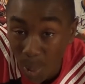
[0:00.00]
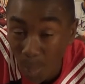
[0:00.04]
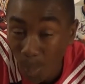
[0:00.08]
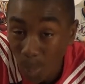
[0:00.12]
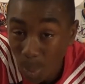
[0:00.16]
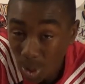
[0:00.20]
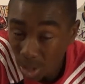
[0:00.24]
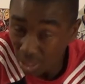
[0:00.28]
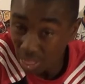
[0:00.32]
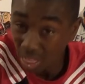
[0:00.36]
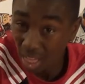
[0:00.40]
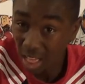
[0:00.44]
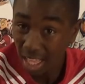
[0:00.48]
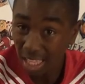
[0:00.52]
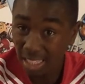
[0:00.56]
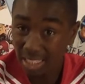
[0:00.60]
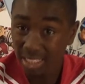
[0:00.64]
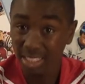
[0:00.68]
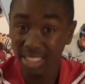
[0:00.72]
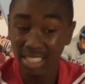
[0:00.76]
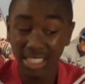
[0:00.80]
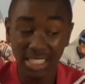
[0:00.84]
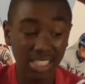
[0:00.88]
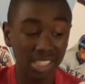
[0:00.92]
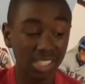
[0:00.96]
Will the
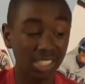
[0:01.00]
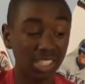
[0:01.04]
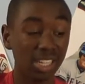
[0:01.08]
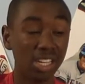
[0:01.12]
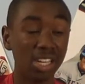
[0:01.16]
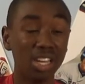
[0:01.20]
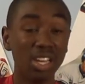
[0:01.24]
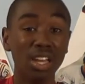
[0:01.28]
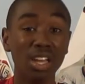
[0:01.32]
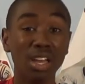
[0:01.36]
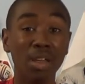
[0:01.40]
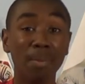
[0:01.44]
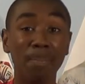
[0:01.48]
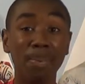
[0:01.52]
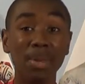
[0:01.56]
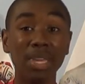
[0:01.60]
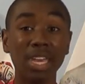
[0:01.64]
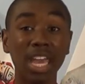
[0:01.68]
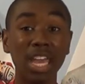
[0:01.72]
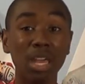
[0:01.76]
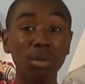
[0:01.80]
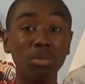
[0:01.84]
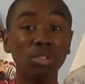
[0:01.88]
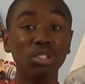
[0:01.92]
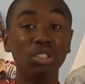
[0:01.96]
Huskies
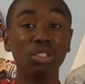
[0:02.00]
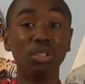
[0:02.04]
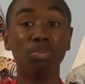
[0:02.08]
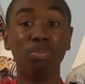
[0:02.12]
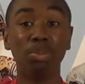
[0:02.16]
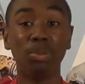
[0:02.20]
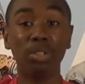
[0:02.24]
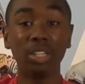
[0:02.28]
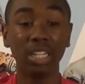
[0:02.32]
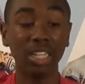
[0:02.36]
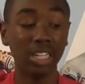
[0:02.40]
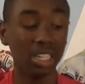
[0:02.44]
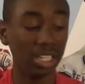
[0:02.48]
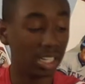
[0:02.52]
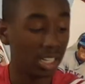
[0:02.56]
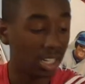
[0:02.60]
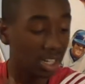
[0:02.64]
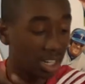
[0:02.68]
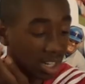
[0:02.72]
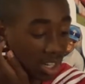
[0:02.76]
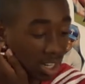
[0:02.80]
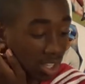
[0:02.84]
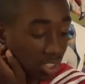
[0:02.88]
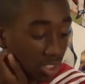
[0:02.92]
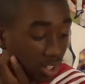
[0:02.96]
be able to bring
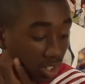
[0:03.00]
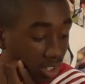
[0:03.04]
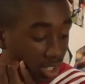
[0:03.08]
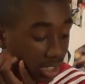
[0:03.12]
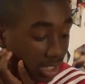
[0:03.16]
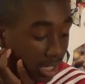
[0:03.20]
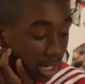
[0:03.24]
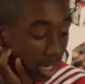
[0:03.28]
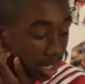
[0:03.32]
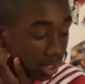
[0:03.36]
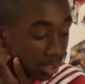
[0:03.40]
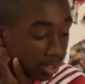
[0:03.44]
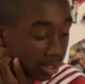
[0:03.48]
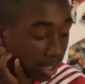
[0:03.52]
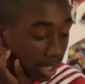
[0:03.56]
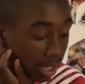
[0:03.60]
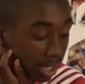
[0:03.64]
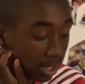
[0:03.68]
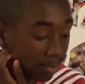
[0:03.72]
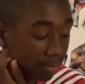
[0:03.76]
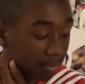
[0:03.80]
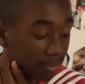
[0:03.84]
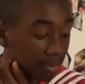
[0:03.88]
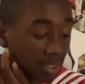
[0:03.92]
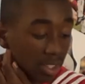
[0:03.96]
their
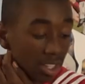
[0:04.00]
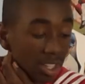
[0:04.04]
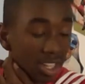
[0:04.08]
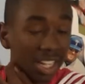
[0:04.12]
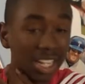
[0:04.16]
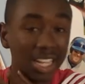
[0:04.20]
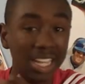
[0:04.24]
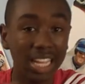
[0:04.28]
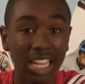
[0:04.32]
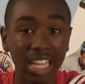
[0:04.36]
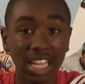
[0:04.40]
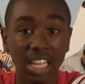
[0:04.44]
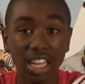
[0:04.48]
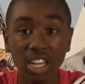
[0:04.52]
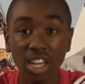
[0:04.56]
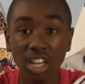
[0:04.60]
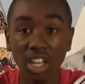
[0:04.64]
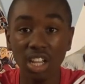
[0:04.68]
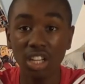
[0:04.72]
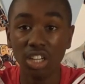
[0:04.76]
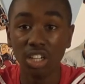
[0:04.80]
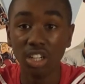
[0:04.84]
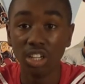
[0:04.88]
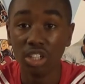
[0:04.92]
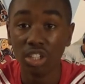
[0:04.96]
intensity
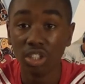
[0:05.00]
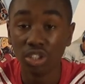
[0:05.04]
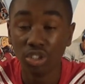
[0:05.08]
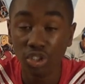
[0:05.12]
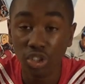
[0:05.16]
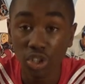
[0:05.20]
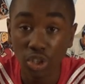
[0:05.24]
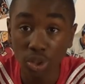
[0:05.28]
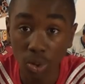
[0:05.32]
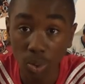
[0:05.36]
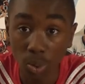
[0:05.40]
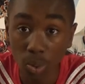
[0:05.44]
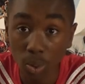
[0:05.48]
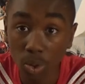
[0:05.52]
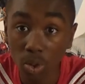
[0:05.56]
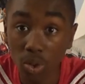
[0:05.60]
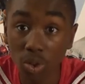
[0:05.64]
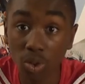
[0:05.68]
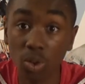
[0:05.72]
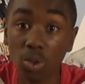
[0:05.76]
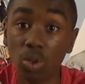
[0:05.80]
into